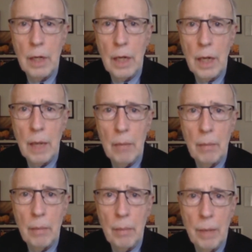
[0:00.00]

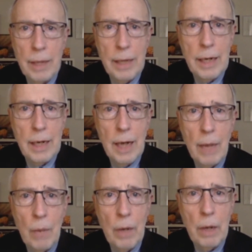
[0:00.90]
but they did
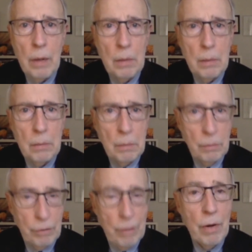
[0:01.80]
not win
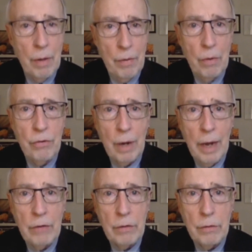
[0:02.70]
several of those
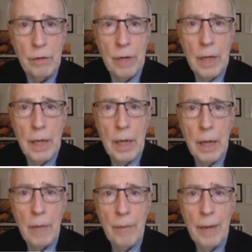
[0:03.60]
elections.
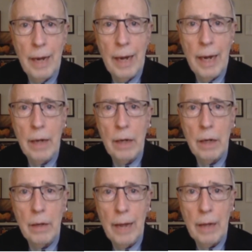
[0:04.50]
And
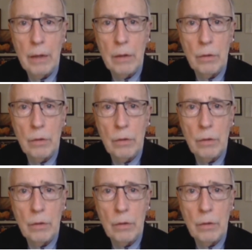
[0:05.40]
that